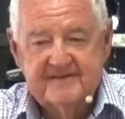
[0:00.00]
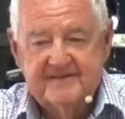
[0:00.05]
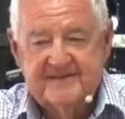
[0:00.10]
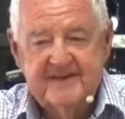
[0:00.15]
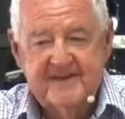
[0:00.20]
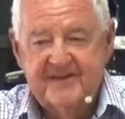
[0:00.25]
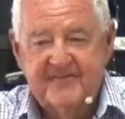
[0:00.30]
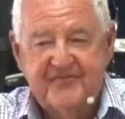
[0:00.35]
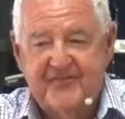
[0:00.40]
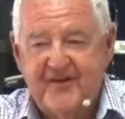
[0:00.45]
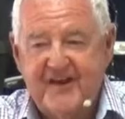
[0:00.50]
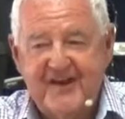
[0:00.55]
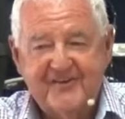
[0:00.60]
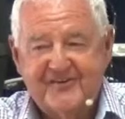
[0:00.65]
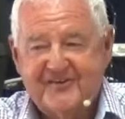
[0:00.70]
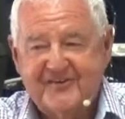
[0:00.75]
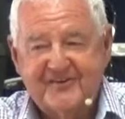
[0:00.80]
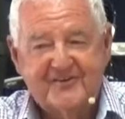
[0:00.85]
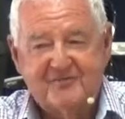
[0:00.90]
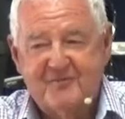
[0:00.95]
See, the
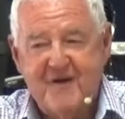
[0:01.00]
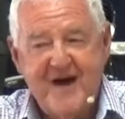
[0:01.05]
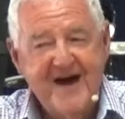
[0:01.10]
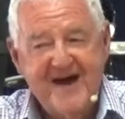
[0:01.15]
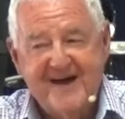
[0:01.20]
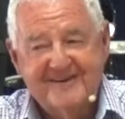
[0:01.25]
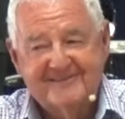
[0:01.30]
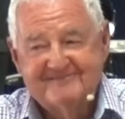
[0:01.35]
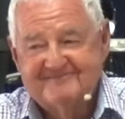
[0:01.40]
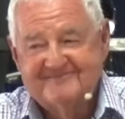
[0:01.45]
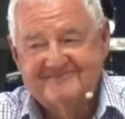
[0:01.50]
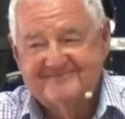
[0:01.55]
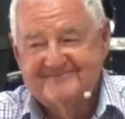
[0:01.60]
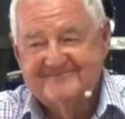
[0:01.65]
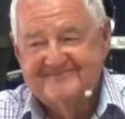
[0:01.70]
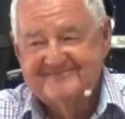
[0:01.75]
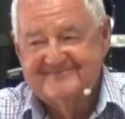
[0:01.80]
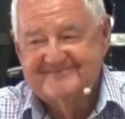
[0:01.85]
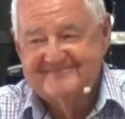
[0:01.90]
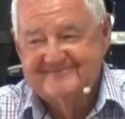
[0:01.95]
flesh is smart.
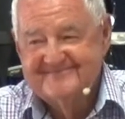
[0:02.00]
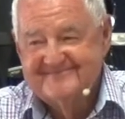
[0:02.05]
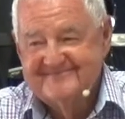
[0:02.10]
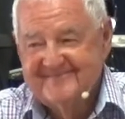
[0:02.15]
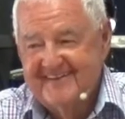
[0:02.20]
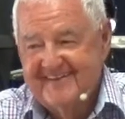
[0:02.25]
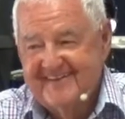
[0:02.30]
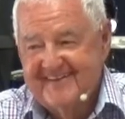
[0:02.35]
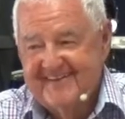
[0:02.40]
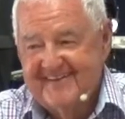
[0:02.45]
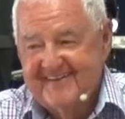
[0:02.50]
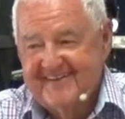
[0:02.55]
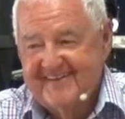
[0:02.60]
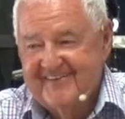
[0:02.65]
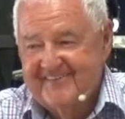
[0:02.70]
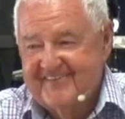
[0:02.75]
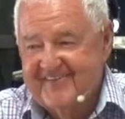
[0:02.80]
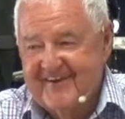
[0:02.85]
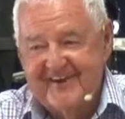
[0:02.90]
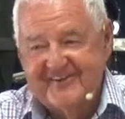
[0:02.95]

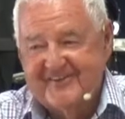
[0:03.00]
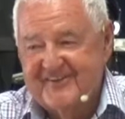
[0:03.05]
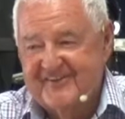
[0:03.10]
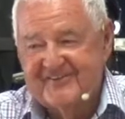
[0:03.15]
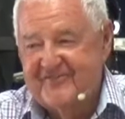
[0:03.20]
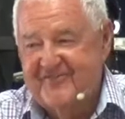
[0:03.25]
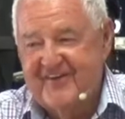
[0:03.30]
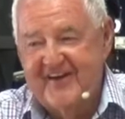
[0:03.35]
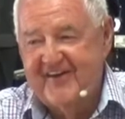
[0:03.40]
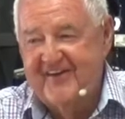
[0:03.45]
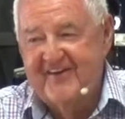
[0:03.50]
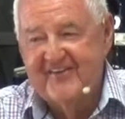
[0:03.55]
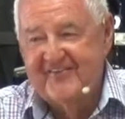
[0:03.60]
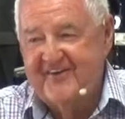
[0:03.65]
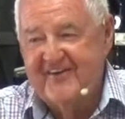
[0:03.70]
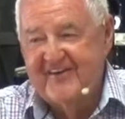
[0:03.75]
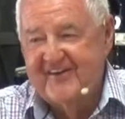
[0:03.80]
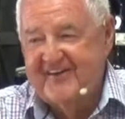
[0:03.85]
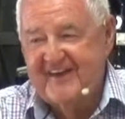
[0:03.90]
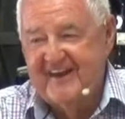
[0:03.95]
Flesh is very,
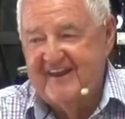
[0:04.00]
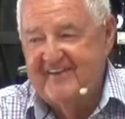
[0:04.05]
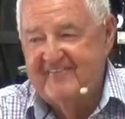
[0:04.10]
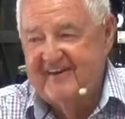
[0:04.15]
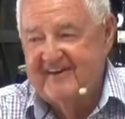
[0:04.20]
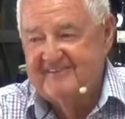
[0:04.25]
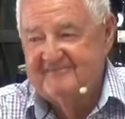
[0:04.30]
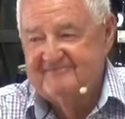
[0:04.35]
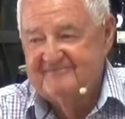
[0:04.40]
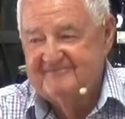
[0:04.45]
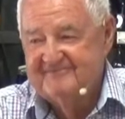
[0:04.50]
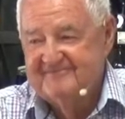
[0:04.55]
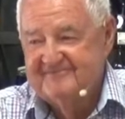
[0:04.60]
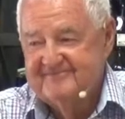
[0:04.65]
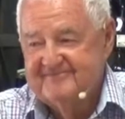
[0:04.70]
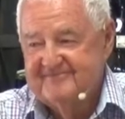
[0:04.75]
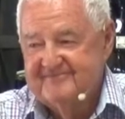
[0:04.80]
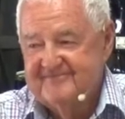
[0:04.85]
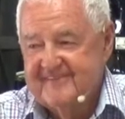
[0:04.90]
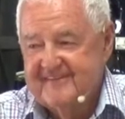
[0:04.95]
very clever.
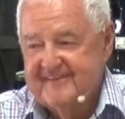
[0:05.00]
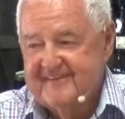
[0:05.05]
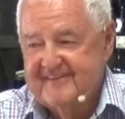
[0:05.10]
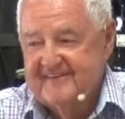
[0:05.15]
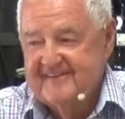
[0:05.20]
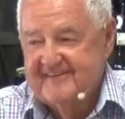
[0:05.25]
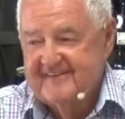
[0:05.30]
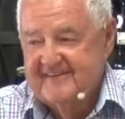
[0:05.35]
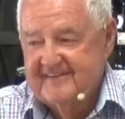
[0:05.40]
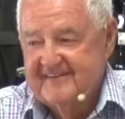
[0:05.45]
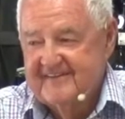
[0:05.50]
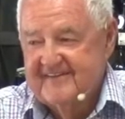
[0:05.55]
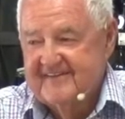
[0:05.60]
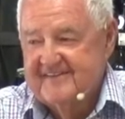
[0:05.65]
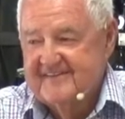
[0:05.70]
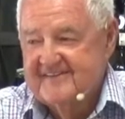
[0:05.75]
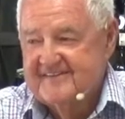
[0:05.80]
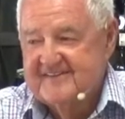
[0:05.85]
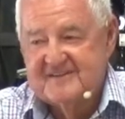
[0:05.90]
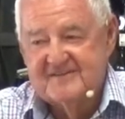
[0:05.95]

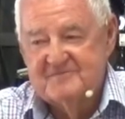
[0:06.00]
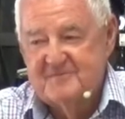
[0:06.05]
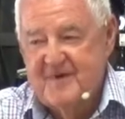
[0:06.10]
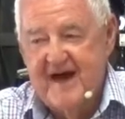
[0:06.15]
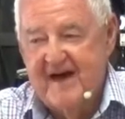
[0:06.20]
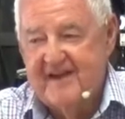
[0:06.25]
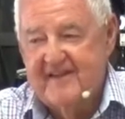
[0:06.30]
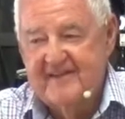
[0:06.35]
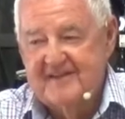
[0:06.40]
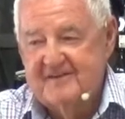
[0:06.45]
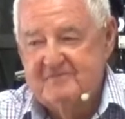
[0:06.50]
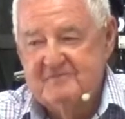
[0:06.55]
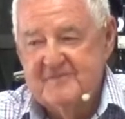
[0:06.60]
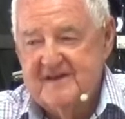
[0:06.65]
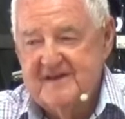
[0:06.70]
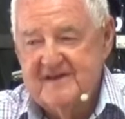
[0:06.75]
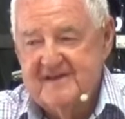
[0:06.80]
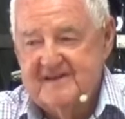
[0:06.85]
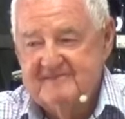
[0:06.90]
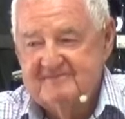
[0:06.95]
Smarter than
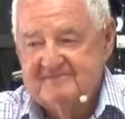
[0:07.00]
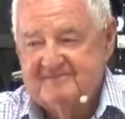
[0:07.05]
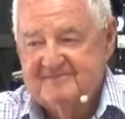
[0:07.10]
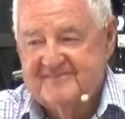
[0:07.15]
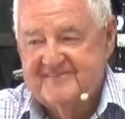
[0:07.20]
me.